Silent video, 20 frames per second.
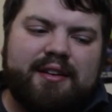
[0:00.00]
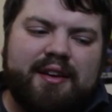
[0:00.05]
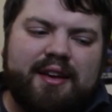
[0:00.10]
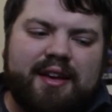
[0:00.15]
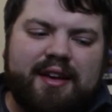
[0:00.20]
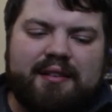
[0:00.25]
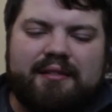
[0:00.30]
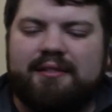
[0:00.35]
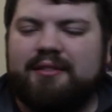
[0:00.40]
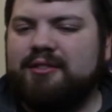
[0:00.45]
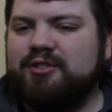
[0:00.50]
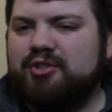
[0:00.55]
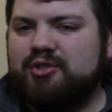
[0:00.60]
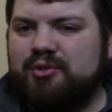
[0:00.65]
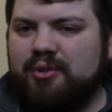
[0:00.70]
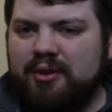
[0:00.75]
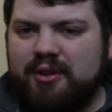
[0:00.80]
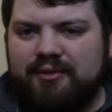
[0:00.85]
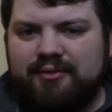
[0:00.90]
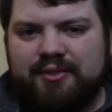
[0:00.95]
It
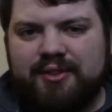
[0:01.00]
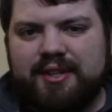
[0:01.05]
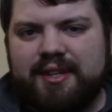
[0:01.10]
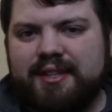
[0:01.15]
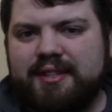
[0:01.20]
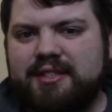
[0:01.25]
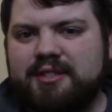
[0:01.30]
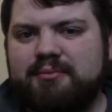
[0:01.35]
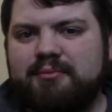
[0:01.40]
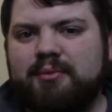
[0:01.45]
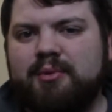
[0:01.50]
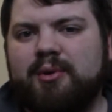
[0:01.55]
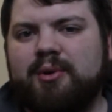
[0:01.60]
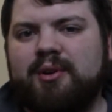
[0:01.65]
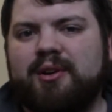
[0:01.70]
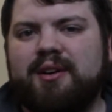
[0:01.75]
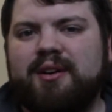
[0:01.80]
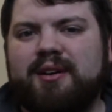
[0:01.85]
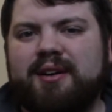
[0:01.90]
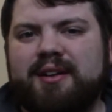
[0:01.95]
sort of leans
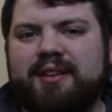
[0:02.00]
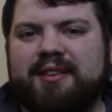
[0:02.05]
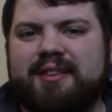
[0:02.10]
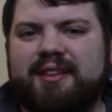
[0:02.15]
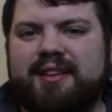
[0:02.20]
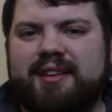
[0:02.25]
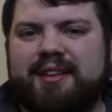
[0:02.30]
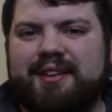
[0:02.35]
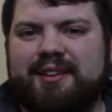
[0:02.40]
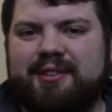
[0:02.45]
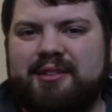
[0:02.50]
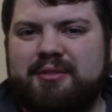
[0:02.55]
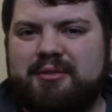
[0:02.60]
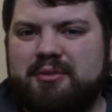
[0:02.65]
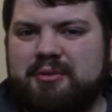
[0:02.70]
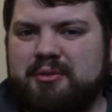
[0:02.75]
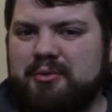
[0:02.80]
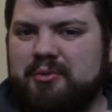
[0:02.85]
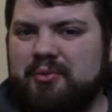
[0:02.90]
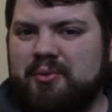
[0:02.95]
more on the
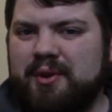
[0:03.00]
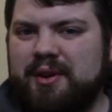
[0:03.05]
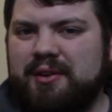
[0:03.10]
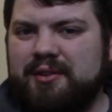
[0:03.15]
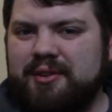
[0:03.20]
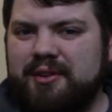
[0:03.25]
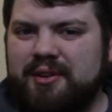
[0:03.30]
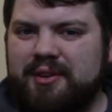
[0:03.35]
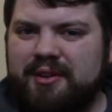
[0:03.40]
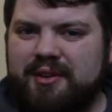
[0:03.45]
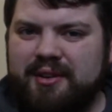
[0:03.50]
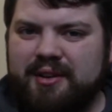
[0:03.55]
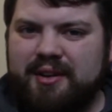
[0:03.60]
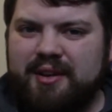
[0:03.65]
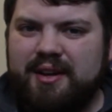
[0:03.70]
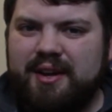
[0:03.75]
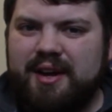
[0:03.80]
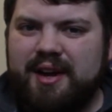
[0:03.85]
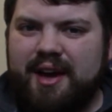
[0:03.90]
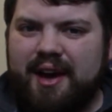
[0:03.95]
thriller
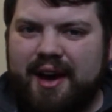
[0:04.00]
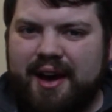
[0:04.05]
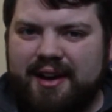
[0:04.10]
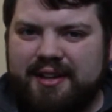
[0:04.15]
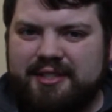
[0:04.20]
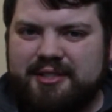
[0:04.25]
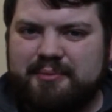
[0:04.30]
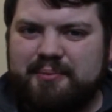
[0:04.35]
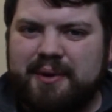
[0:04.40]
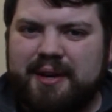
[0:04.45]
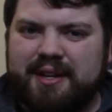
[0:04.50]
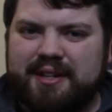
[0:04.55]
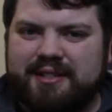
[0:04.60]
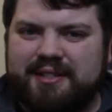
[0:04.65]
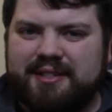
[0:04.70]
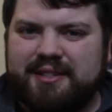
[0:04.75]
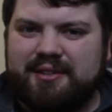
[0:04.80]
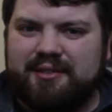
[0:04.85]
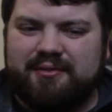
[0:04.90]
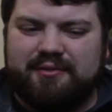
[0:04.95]

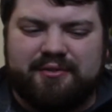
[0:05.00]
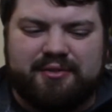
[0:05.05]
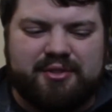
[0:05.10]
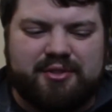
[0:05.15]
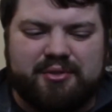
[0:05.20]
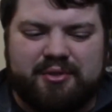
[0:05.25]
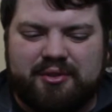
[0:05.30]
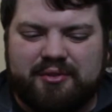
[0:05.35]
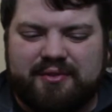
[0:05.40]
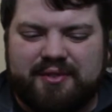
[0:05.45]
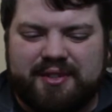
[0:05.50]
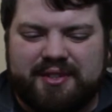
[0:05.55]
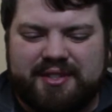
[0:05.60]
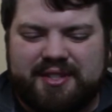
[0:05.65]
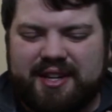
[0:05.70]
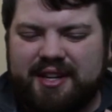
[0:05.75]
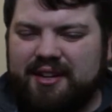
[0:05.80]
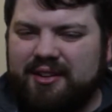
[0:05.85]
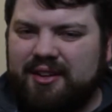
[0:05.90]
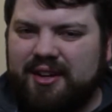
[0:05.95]
aspect of sort of a
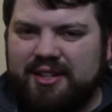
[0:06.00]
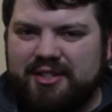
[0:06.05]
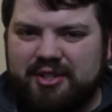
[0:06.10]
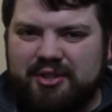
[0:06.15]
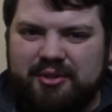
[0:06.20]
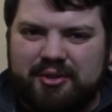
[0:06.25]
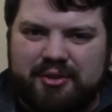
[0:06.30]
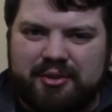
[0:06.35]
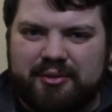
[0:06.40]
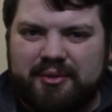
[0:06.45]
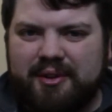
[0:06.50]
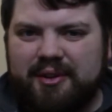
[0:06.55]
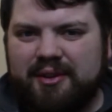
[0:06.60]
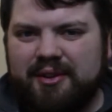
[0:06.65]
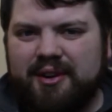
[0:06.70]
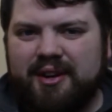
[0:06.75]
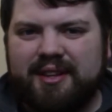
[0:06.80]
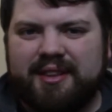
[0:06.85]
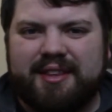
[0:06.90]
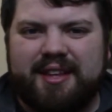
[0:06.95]
psychological
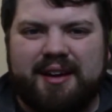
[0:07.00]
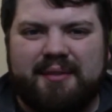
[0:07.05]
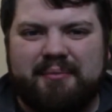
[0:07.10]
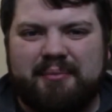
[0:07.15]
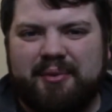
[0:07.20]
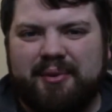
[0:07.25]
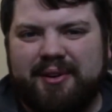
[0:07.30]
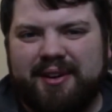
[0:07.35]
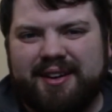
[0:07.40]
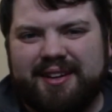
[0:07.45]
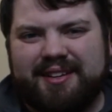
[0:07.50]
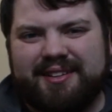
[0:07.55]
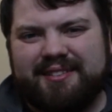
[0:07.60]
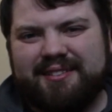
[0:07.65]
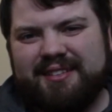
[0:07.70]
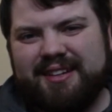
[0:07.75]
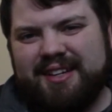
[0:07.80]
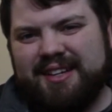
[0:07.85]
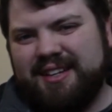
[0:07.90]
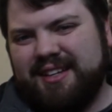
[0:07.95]
thriller at that point.
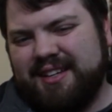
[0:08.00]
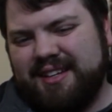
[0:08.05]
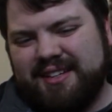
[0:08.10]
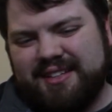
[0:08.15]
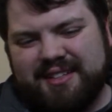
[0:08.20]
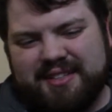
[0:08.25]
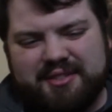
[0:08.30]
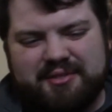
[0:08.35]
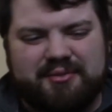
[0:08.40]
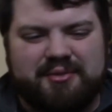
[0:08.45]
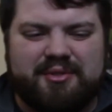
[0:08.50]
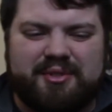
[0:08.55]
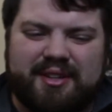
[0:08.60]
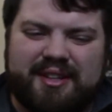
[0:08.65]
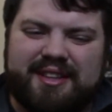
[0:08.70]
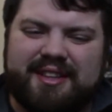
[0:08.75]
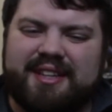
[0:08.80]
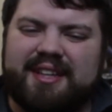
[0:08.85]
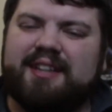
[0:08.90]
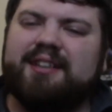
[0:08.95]
It doesn't really
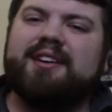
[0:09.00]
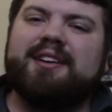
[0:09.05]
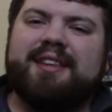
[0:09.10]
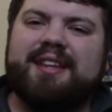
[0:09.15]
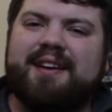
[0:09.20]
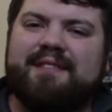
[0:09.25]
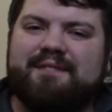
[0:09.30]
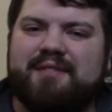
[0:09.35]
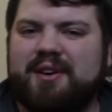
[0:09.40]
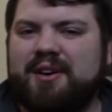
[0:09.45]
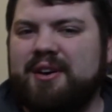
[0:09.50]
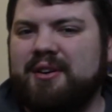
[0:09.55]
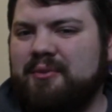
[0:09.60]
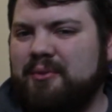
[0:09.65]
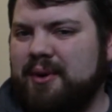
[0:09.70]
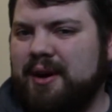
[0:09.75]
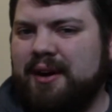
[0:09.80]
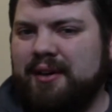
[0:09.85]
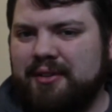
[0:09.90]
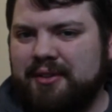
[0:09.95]
lean on that very
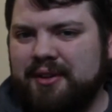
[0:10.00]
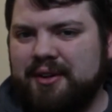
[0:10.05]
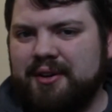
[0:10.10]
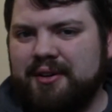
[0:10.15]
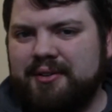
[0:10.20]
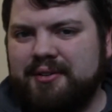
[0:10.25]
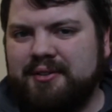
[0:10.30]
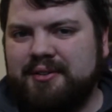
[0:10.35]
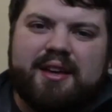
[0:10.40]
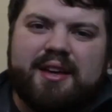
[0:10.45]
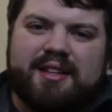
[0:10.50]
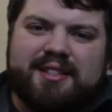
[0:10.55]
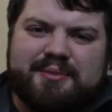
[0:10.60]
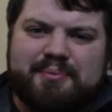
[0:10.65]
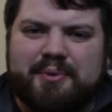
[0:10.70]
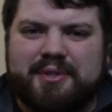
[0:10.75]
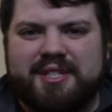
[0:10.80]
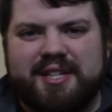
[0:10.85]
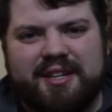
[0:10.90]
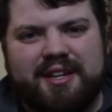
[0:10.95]
well, though. It's
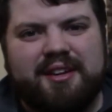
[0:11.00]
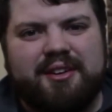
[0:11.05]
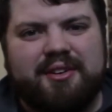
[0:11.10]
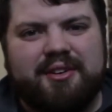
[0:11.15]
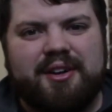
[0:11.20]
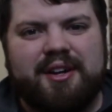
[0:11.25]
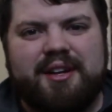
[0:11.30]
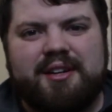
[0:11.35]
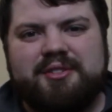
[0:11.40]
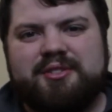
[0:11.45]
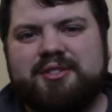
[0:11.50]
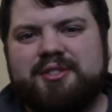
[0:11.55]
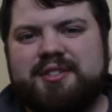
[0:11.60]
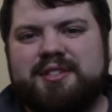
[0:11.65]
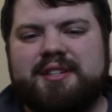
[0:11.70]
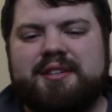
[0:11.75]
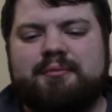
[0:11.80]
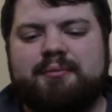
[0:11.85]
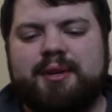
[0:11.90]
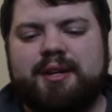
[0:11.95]
particularly
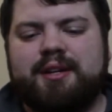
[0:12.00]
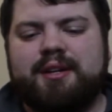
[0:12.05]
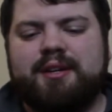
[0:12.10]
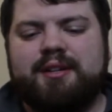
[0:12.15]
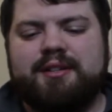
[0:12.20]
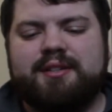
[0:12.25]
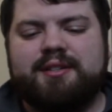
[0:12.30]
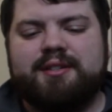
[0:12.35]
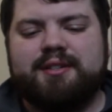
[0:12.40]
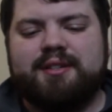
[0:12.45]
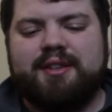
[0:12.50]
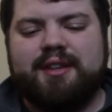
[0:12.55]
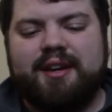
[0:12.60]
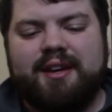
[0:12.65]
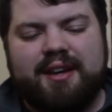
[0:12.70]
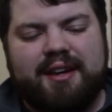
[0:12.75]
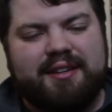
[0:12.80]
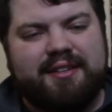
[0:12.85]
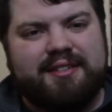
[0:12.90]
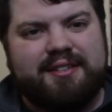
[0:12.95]
interesting because they
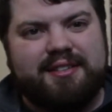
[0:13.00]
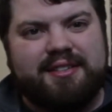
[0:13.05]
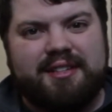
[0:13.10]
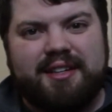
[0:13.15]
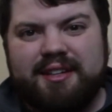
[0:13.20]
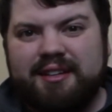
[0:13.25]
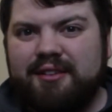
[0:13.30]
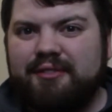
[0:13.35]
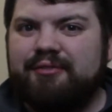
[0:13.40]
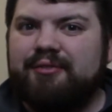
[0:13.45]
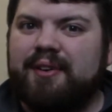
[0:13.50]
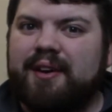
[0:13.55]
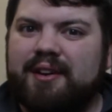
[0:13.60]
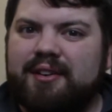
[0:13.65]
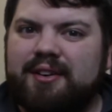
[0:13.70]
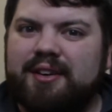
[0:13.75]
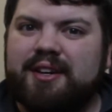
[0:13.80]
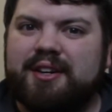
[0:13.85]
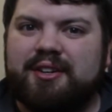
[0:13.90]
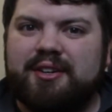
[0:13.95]
had done a
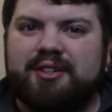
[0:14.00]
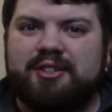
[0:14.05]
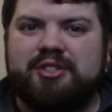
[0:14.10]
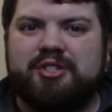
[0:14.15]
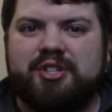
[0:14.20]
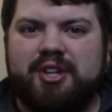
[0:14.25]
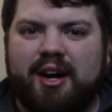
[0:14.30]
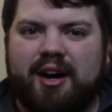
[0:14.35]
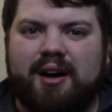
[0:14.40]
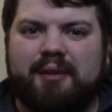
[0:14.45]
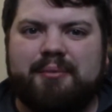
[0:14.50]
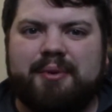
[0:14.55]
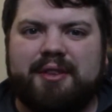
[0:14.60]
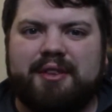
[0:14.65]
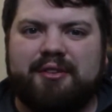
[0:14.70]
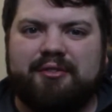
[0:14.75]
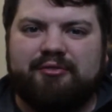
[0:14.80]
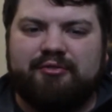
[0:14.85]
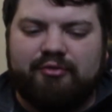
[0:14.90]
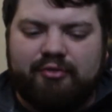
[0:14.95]
fairly good job in
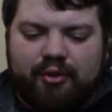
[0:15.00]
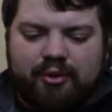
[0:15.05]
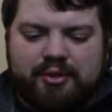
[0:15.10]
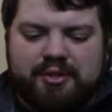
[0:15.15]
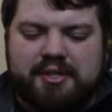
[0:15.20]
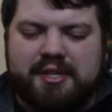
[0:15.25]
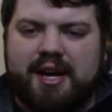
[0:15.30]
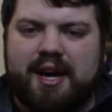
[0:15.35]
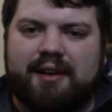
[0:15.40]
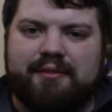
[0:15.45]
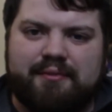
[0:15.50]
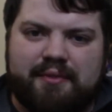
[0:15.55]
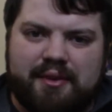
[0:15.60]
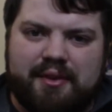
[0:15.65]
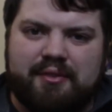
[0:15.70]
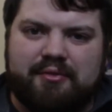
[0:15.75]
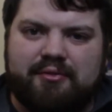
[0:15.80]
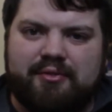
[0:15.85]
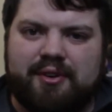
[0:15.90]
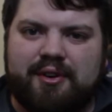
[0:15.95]
the first half of
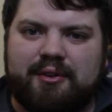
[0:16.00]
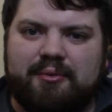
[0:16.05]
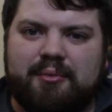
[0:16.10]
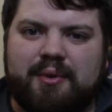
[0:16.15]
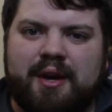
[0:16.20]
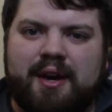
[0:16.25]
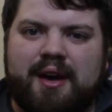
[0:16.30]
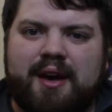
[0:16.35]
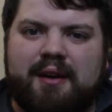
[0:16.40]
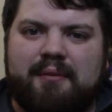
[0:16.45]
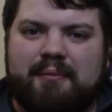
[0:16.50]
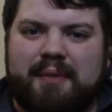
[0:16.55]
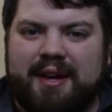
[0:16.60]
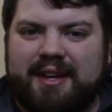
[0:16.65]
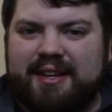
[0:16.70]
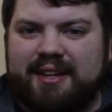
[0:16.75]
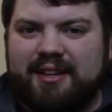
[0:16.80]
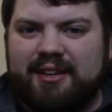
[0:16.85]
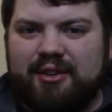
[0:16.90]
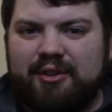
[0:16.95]
the film,
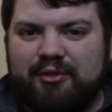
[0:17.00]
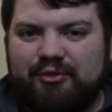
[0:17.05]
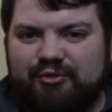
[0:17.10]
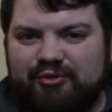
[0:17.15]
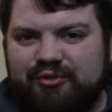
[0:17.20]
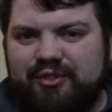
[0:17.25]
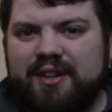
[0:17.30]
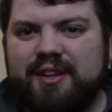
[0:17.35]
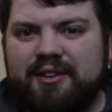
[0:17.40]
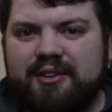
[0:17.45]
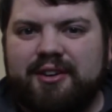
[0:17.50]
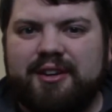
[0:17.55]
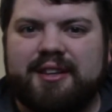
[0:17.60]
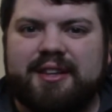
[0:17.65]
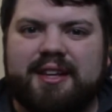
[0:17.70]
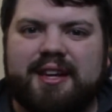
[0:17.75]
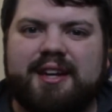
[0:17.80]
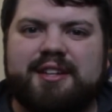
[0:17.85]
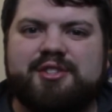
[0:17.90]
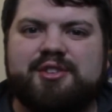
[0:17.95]
making you feel on
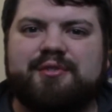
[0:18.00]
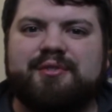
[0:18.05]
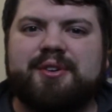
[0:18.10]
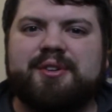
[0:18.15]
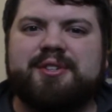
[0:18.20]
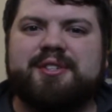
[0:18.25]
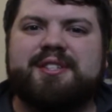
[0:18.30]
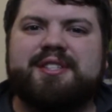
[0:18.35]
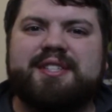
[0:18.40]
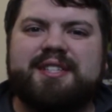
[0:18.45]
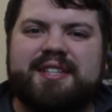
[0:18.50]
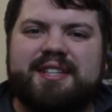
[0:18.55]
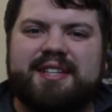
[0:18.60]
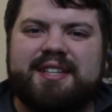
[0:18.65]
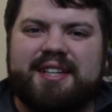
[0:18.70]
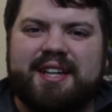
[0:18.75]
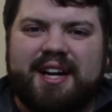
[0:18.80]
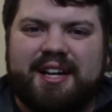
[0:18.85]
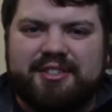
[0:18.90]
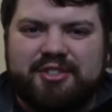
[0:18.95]
the edge of your
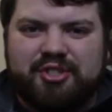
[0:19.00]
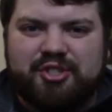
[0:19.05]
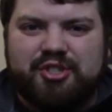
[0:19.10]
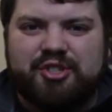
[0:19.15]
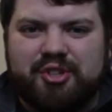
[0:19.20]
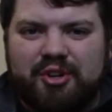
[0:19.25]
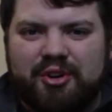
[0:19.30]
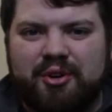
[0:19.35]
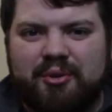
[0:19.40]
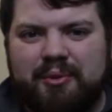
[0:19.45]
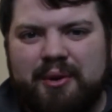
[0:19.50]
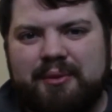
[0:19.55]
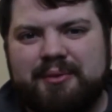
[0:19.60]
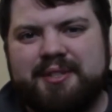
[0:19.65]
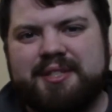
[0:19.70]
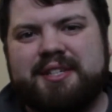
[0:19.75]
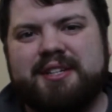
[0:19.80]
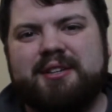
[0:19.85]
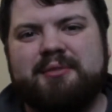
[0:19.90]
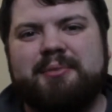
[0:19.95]
seat, not sure what
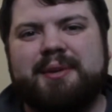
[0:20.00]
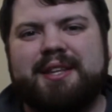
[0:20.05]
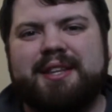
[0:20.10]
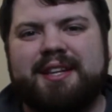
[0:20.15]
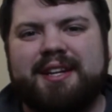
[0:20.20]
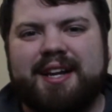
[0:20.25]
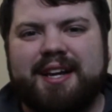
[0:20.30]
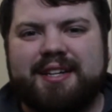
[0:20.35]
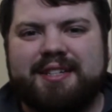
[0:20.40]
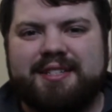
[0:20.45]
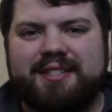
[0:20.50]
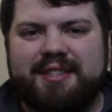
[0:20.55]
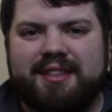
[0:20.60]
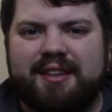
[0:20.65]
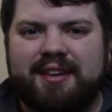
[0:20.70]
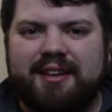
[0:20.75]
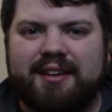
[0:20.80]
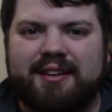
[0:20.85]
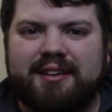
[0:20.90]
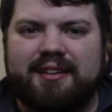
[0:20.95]
was going to be the next
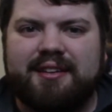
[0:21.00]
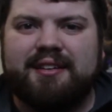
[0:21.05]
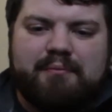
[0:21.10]
thing.